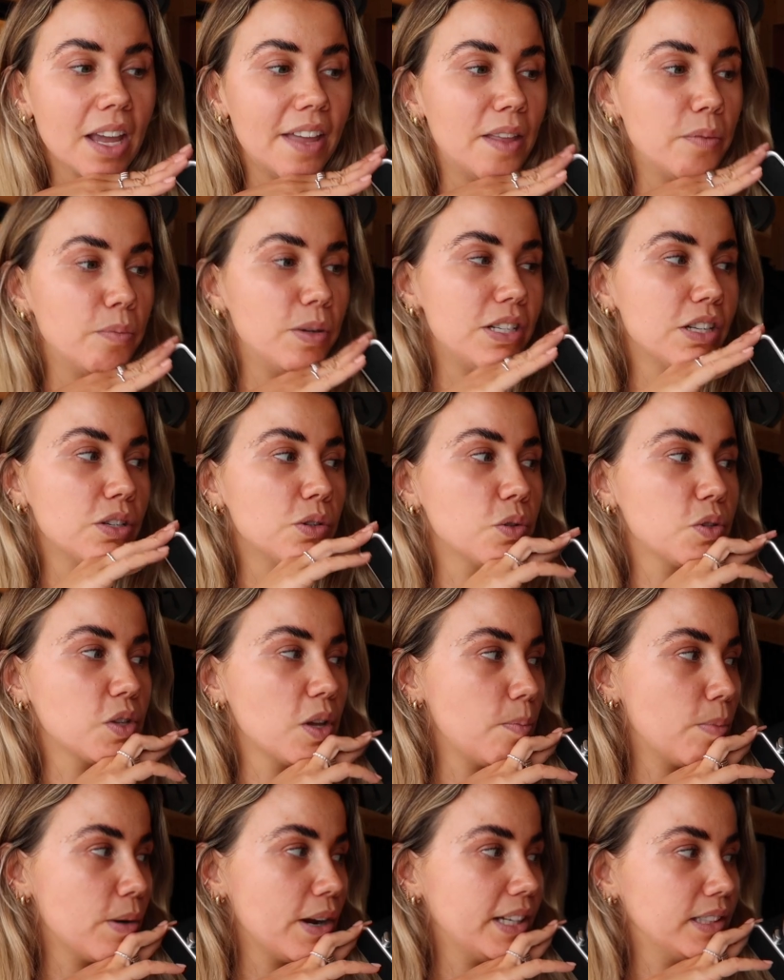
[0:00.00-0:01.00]
and then we did
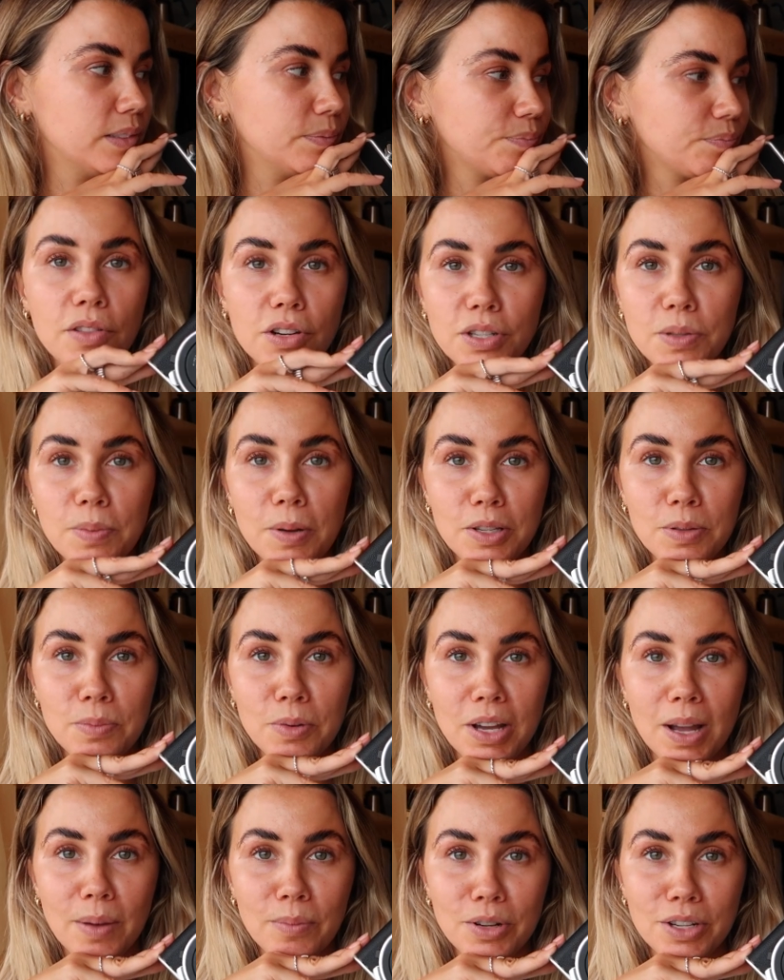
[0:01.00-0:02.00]
also bring the
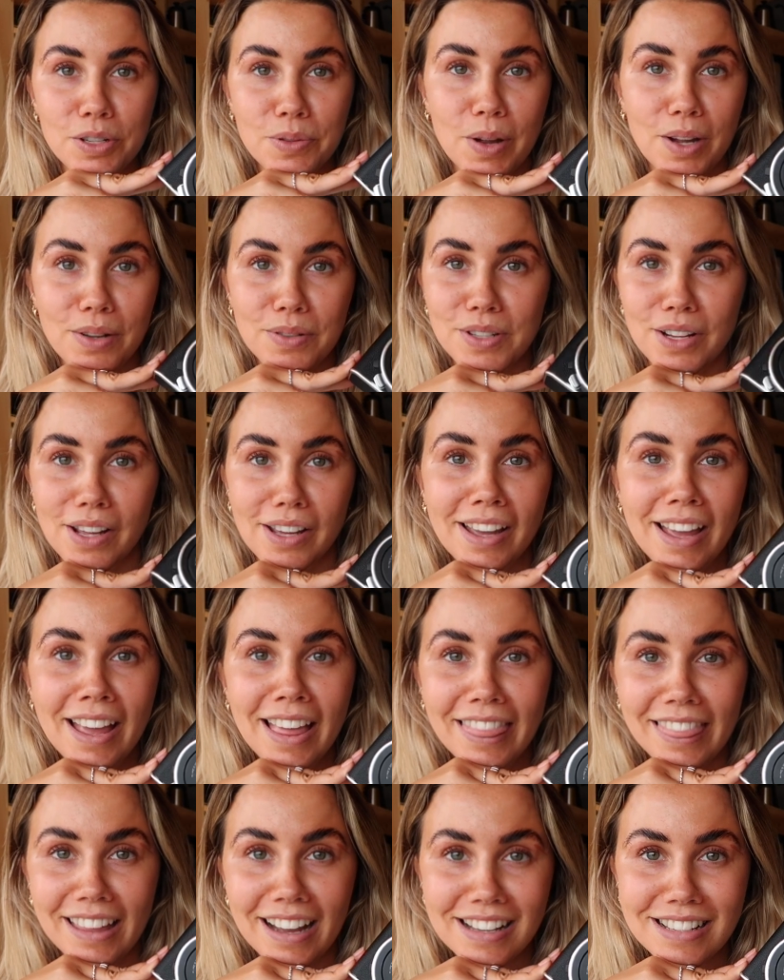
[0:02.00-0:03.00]
disposable camera as well, so
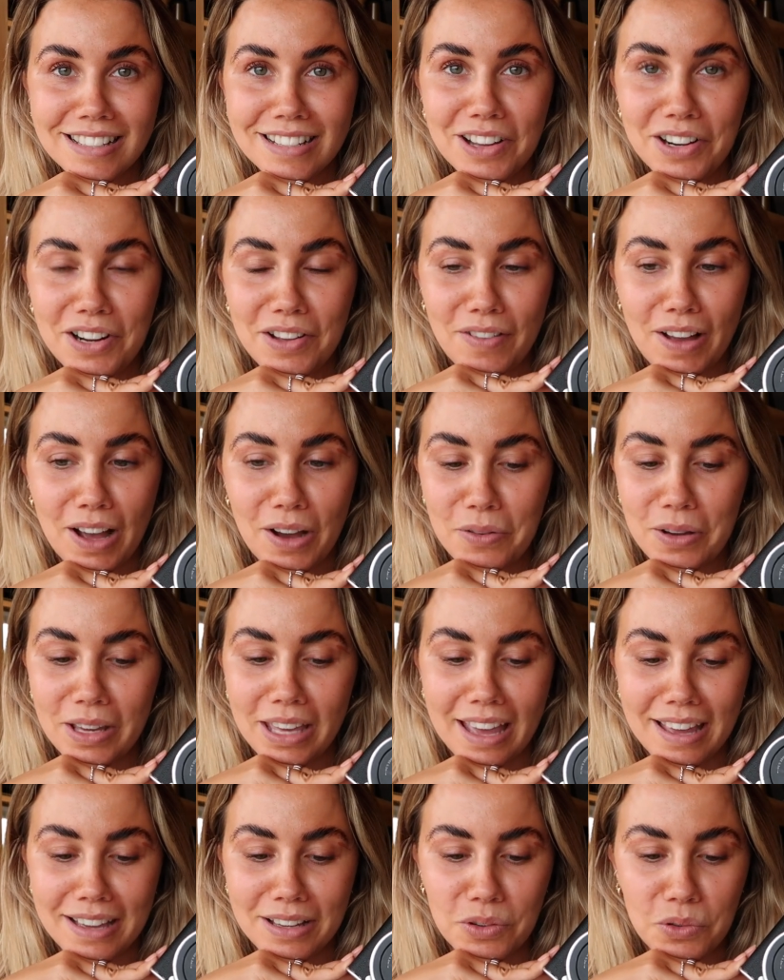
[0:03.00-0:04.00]
that's kind of how we're
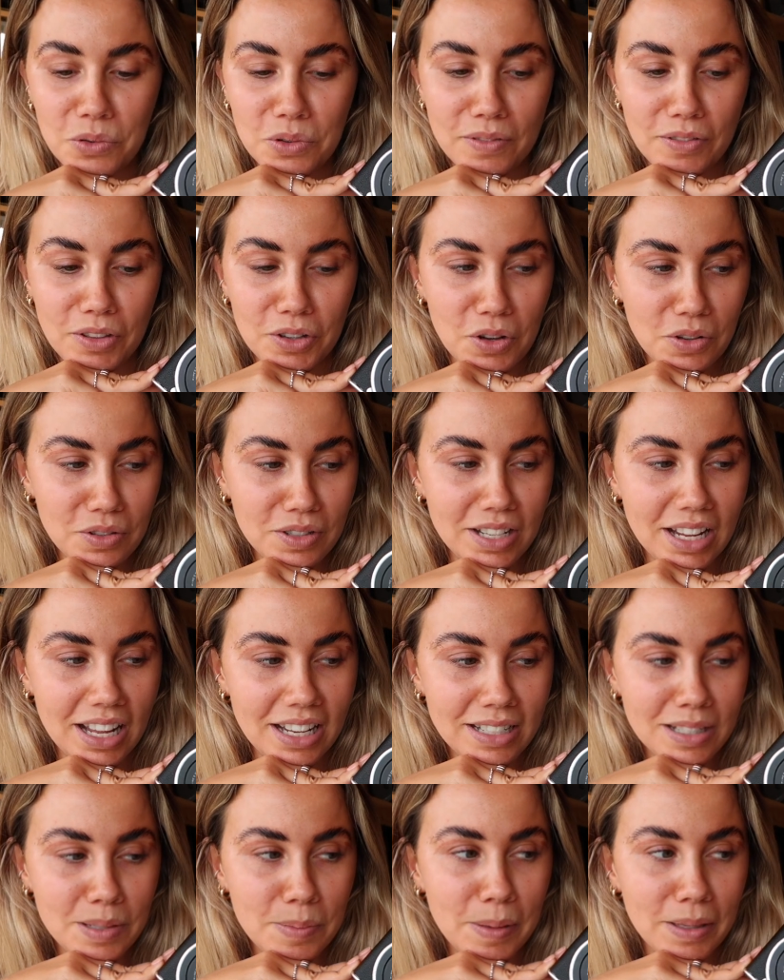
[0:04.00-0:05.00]
getting all of the
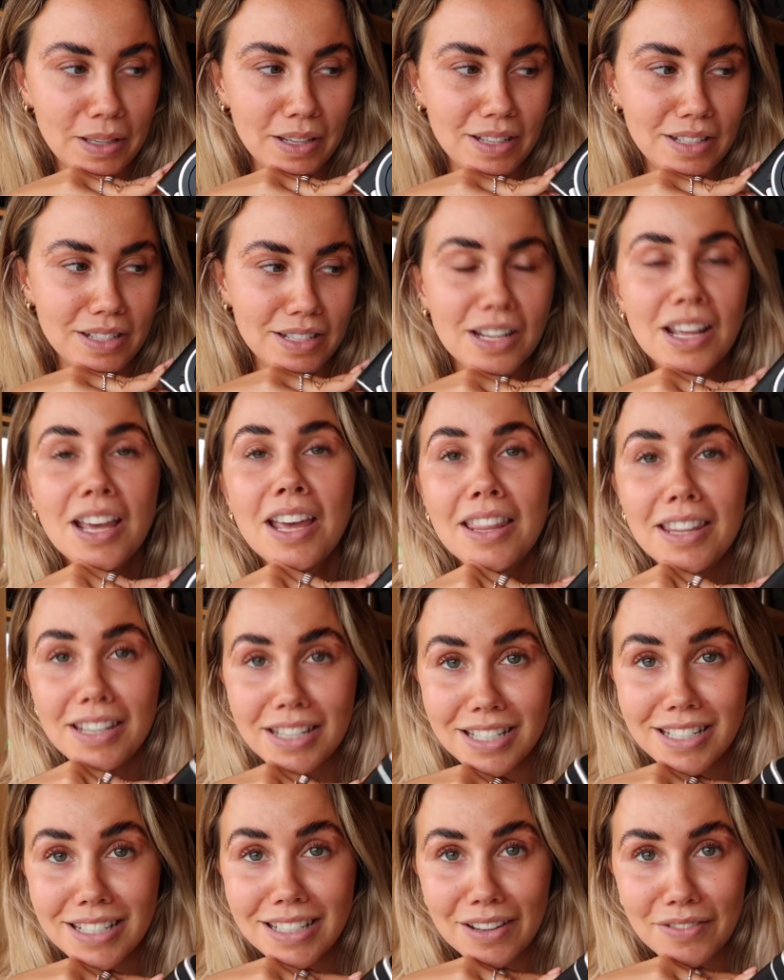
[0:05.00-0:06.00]
content, because
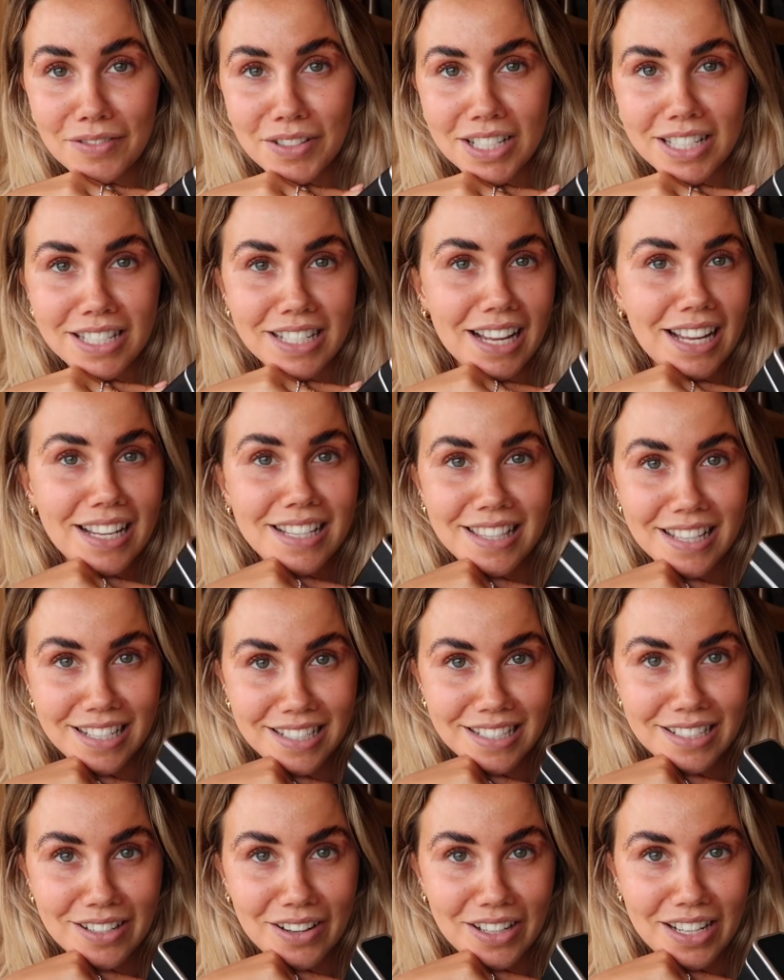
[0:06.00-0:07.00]
this is a gifted stay, so
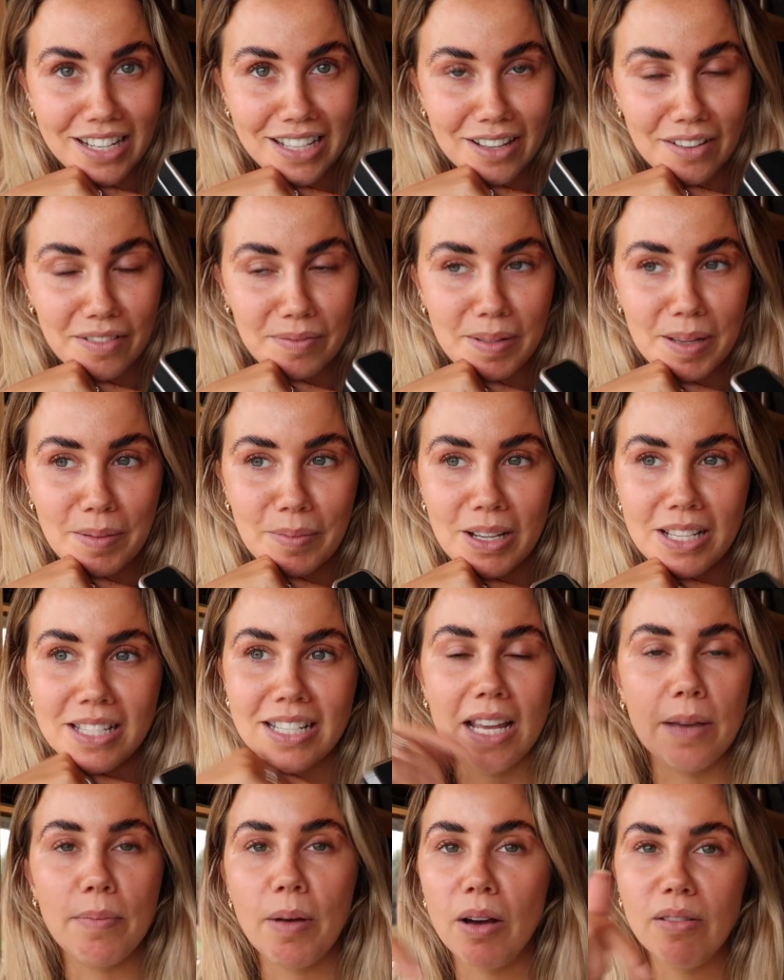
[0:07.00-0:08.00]
they did kindly gift me my
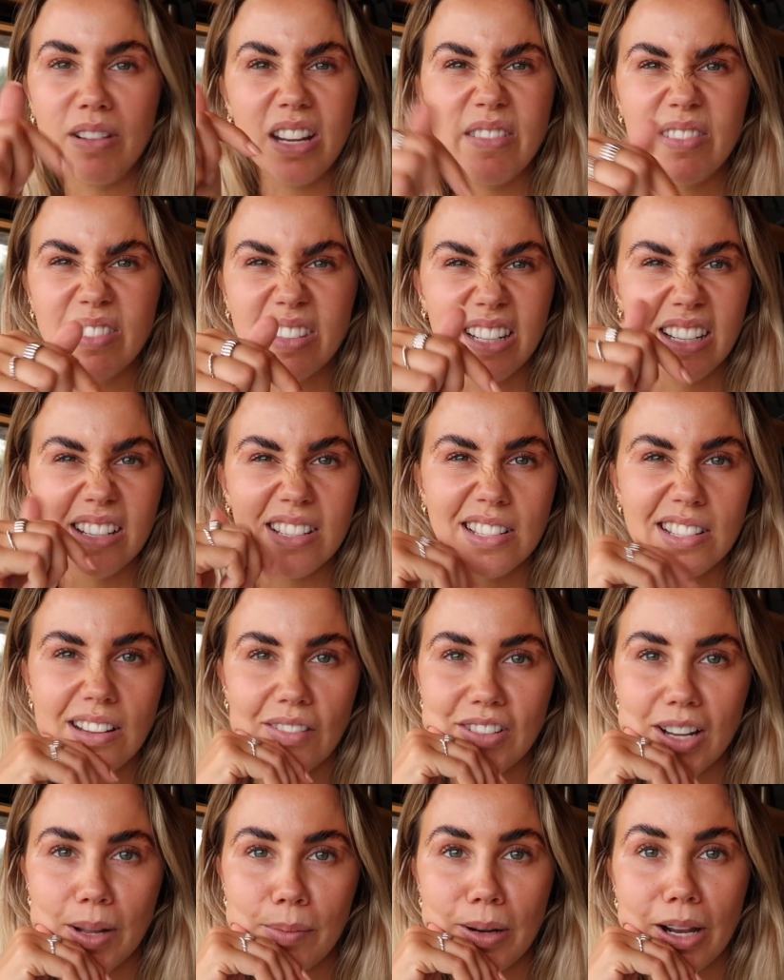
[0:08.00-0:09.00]
stay, but I'll leave all the links and
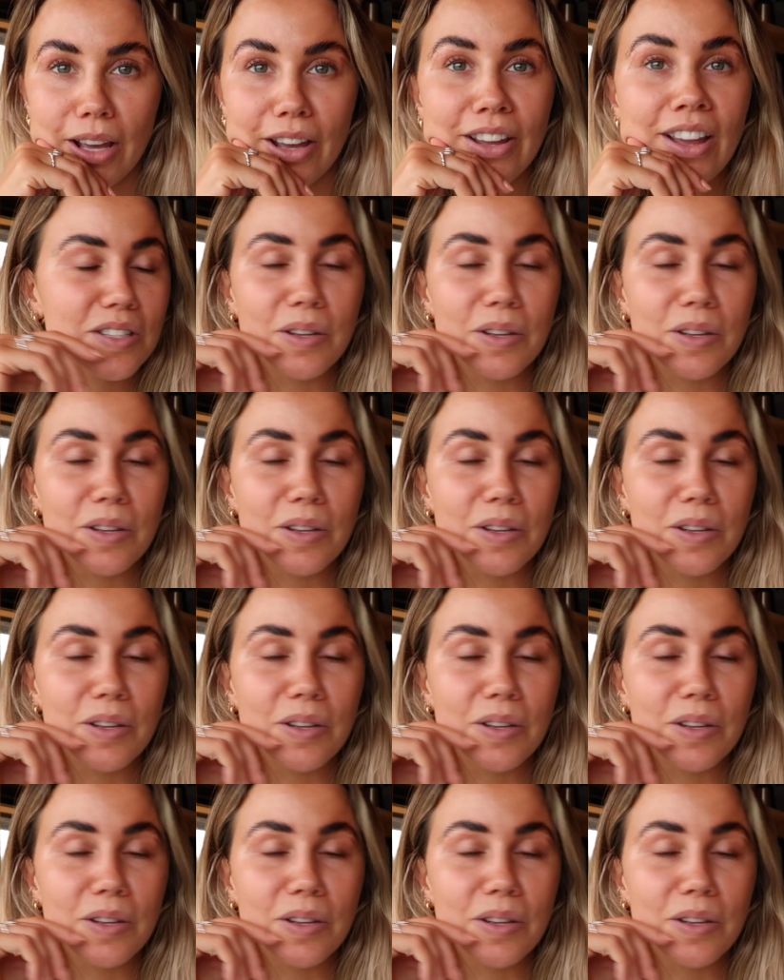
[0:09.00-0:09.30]
stuff down below.